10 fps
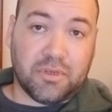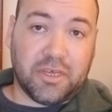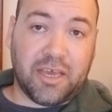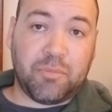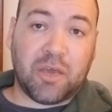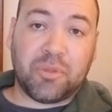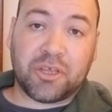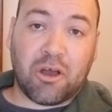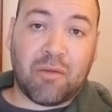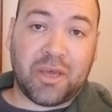hit me up in the
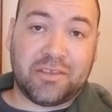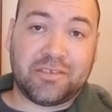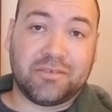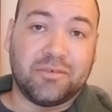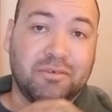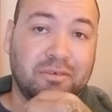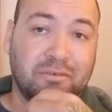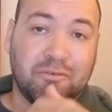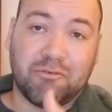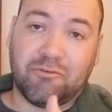comments.
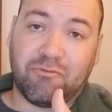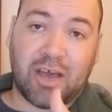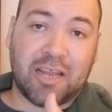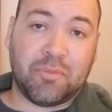Find